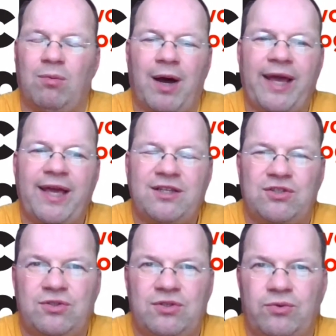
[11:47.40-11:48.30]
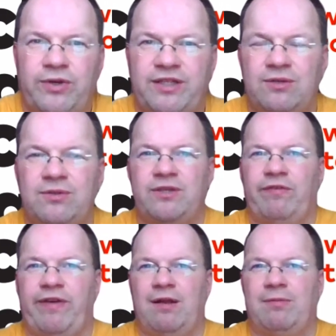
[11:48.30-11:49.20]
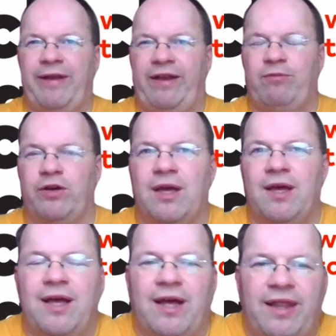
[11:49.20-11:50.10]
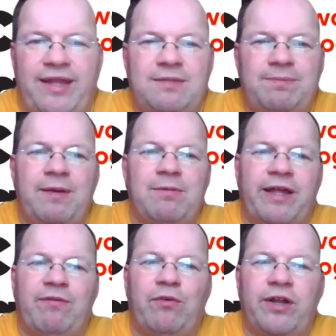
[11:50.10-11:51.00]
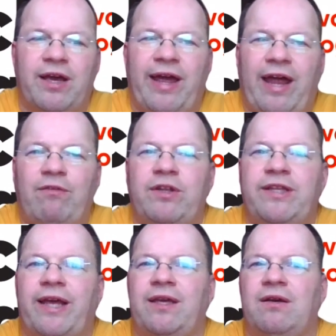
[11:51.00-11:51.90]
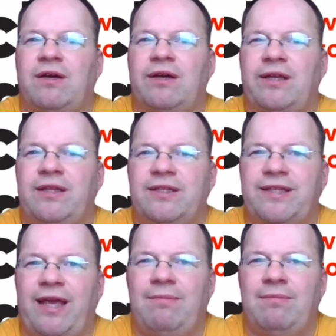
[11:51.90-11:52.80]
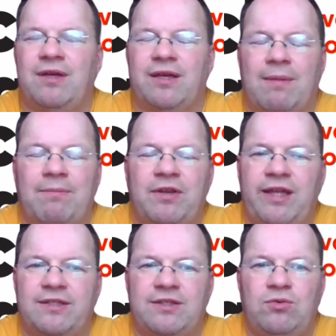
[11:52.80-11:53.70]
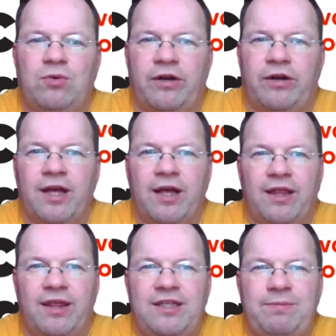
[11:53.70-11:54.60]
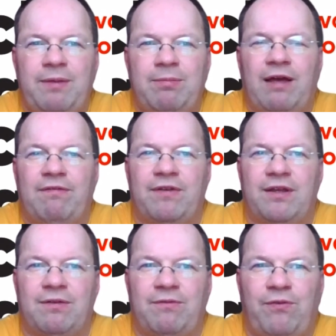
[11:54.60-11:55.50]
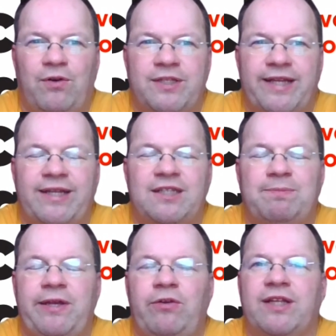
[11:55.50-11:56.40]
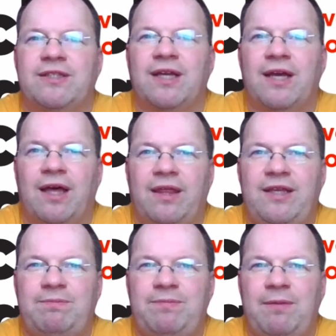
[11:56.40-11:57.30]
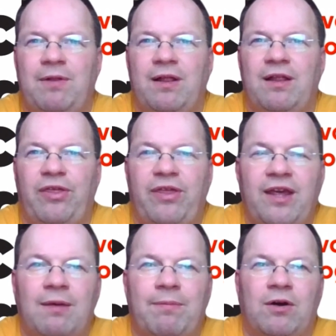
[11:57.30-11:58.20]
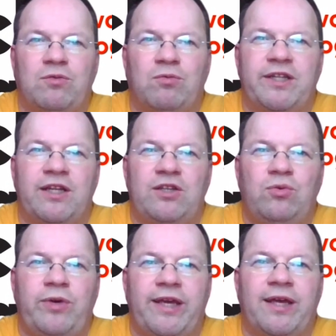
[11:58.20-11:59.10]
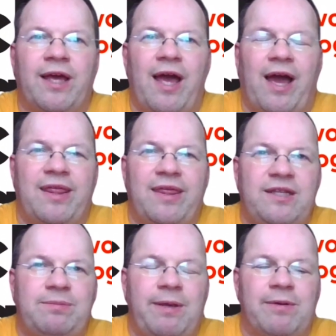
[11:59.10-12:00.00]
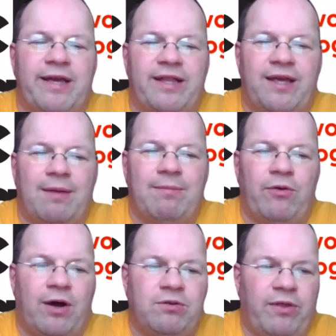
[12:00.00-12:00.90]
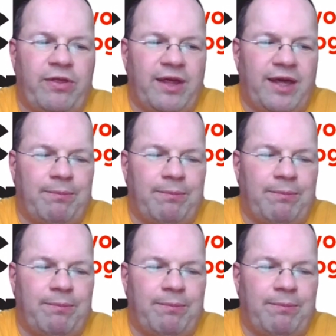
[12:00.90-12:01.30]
why should you reduce your available network? These people, they work every day in the same company as you are. These people have first-hand experience. These people think about what they're doing, and these people can come around with